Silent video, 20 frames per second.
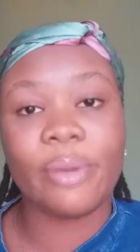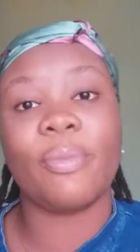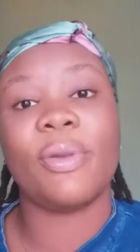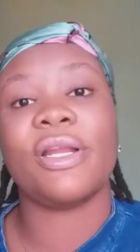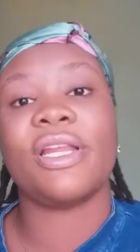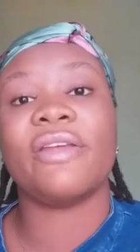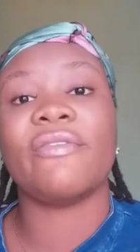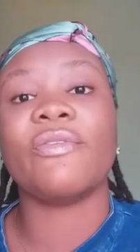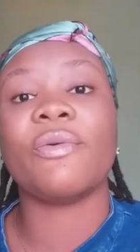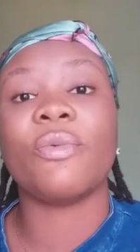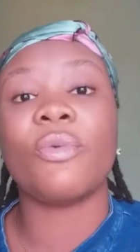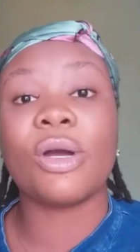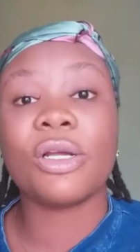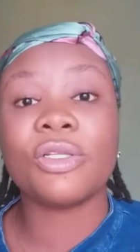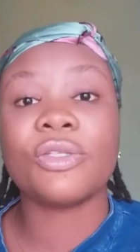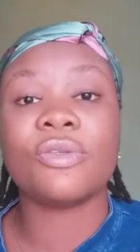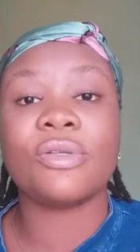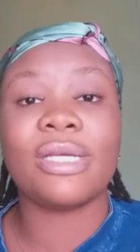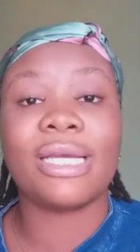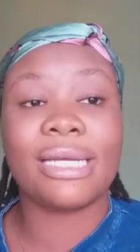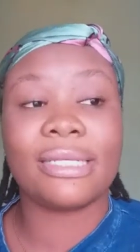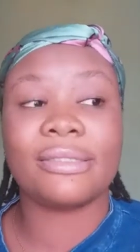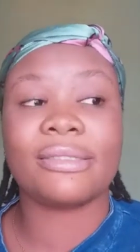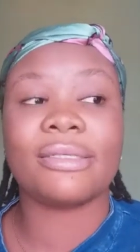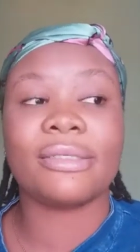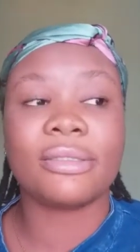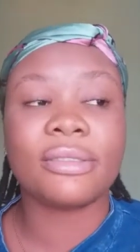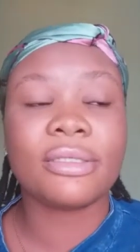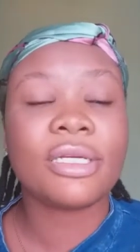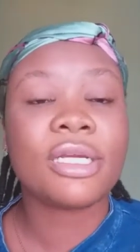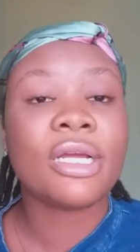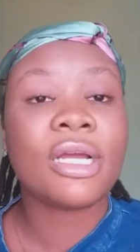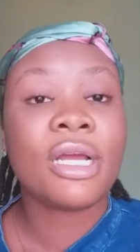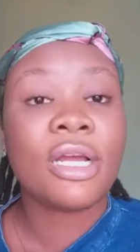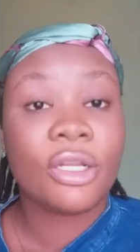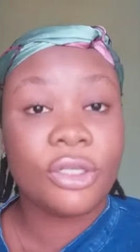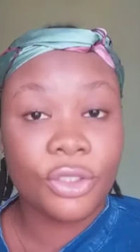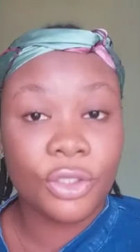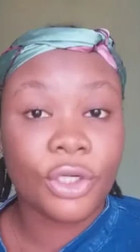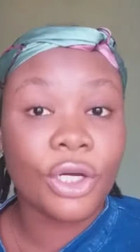But if you want to get it
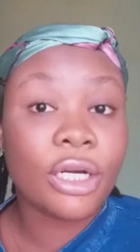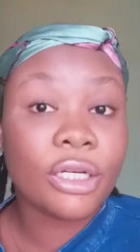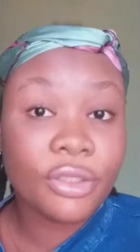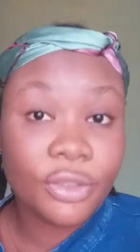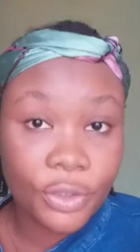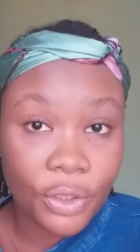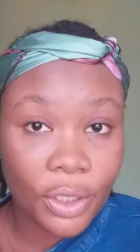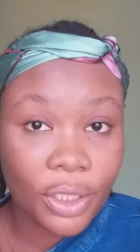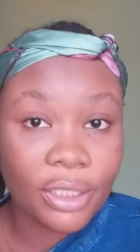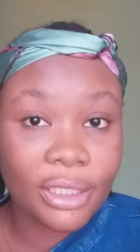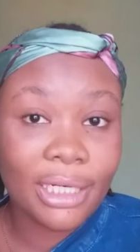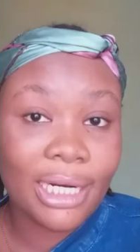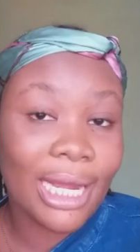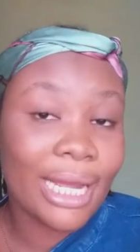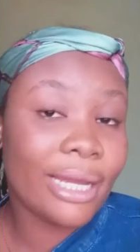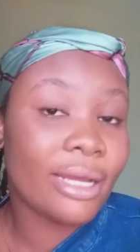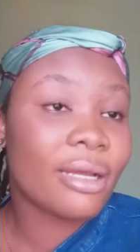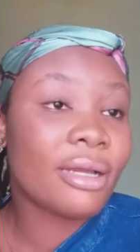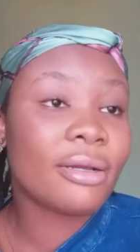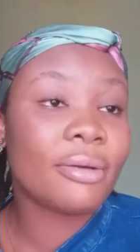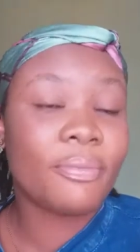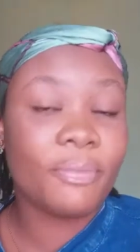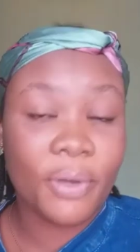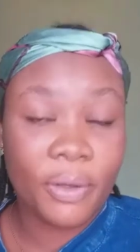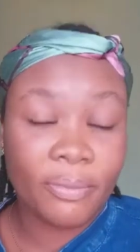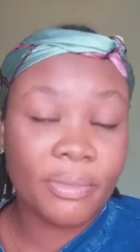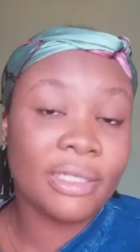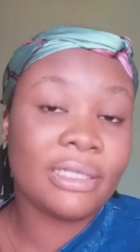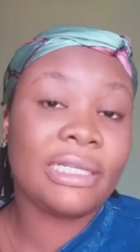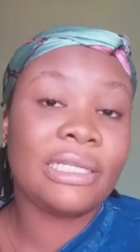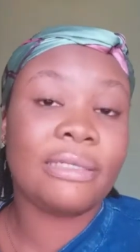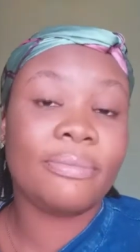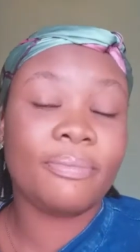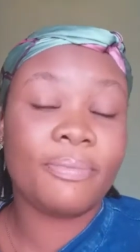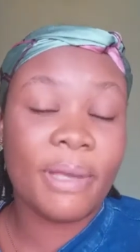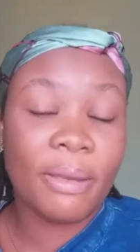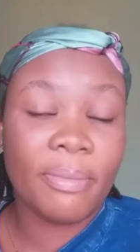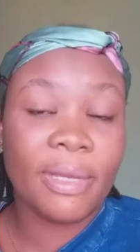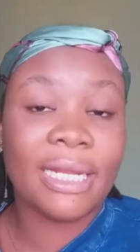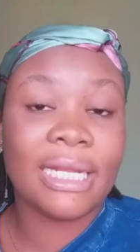done, like
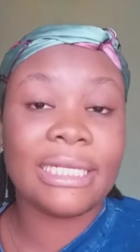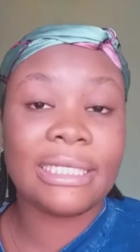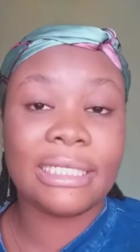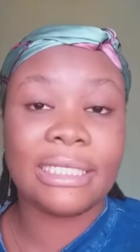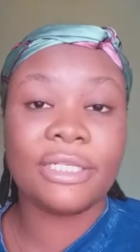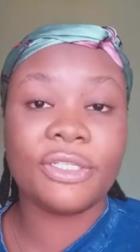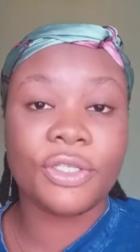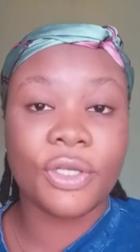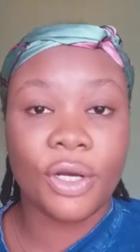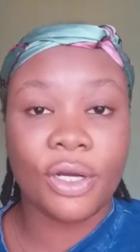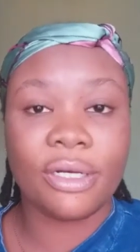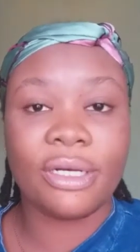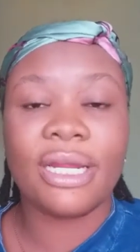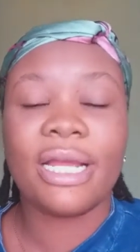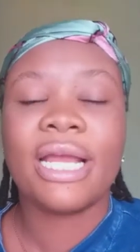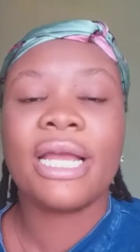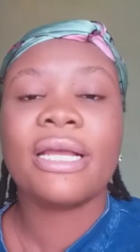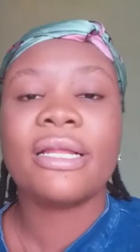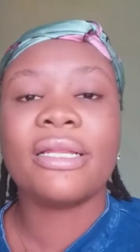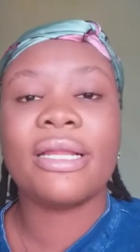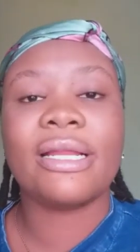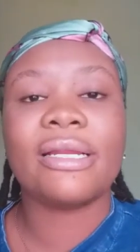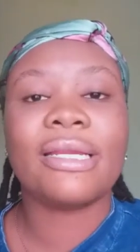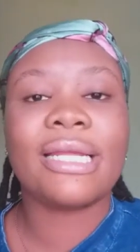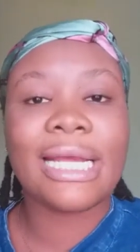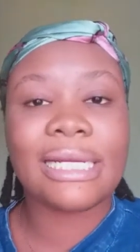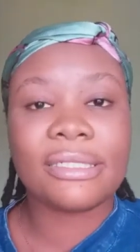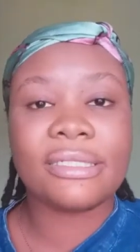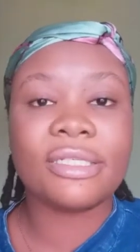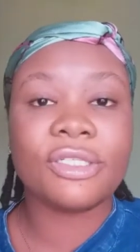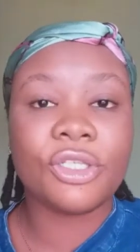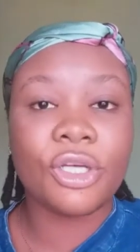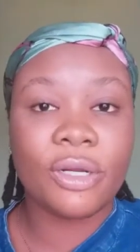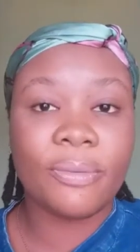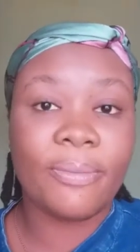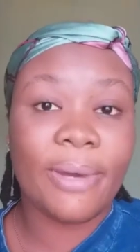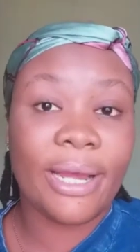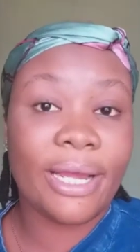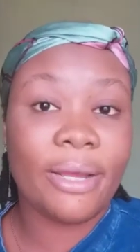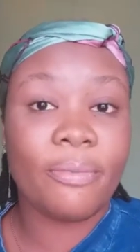permanently done, then get it
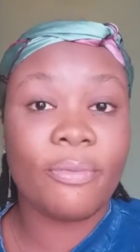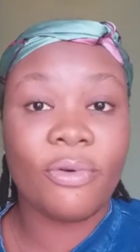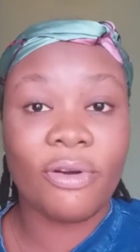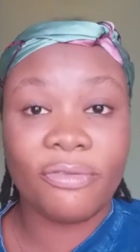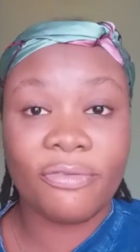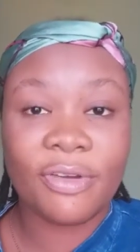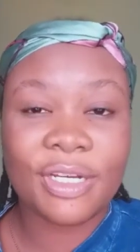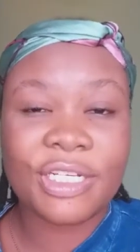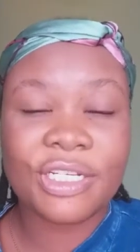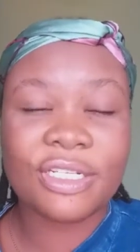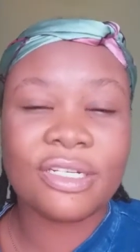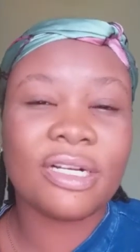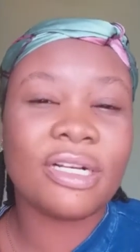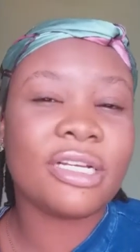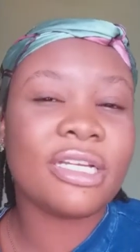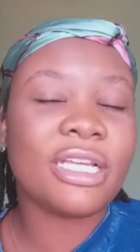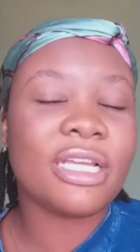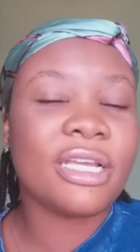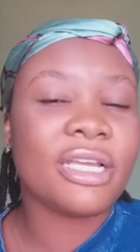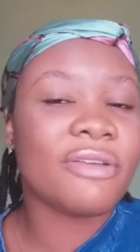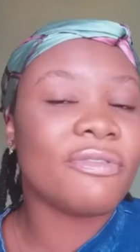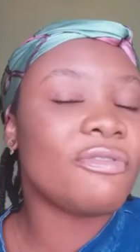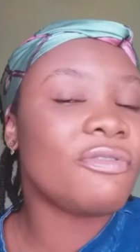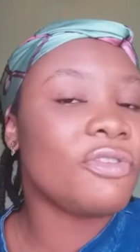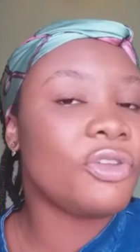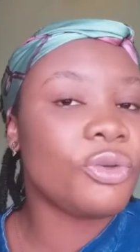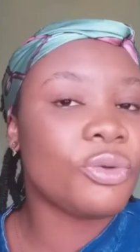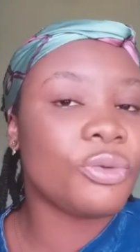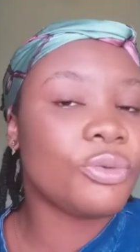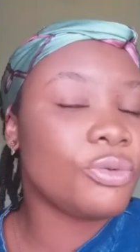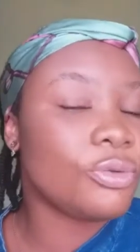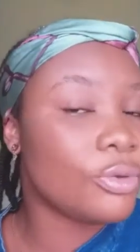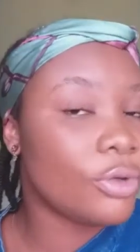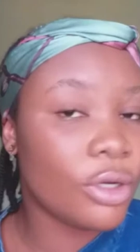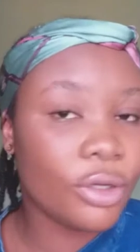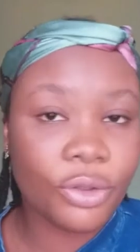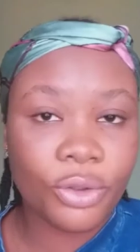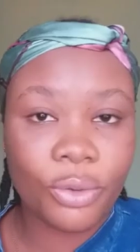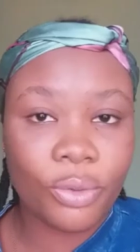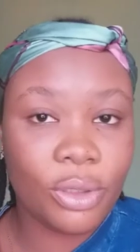done by a professional if you do
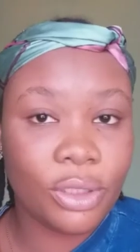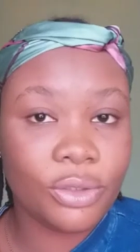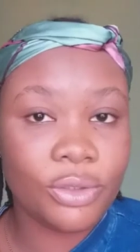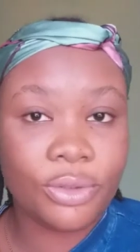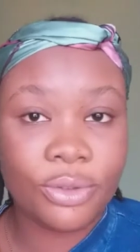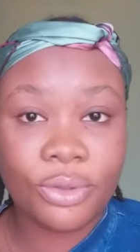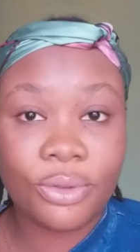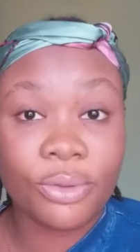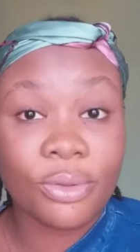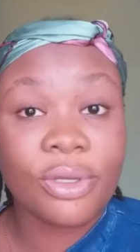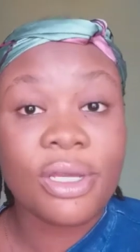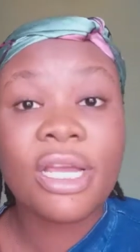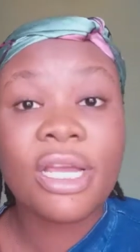not know what to do.